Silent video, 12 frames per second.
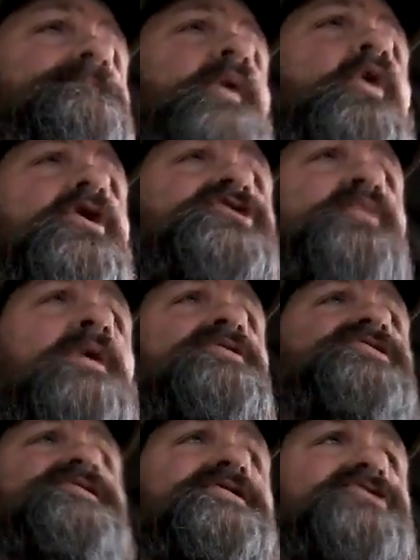Porch
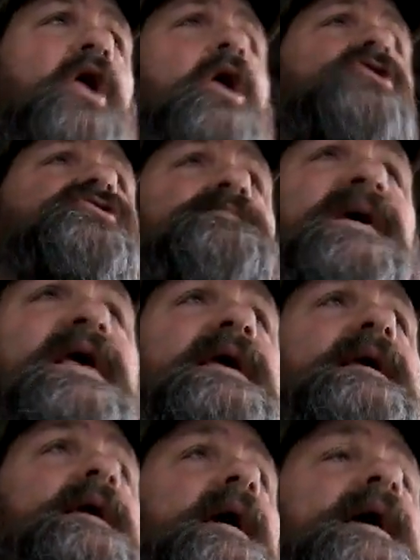wants to charge
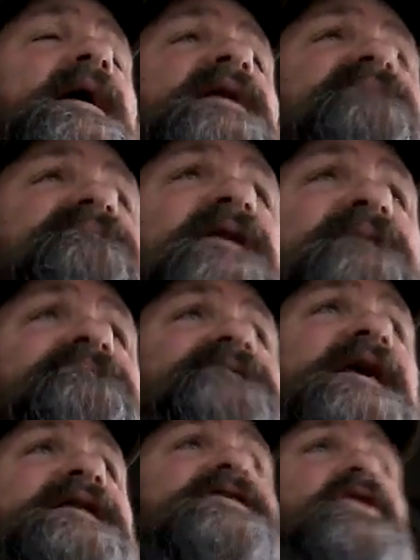me
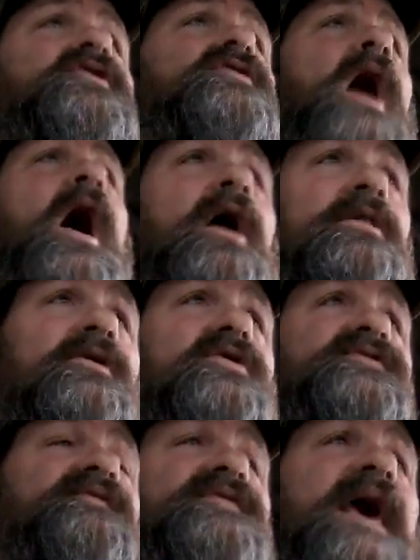
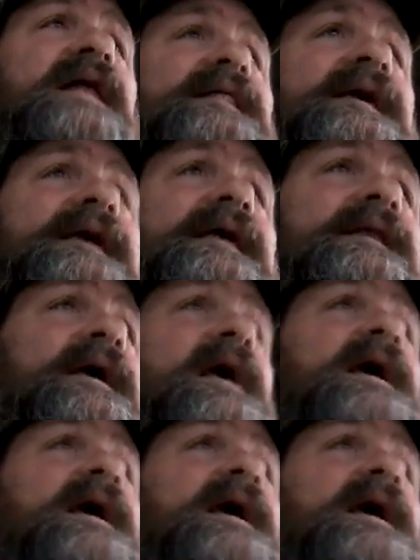$52 for that lead.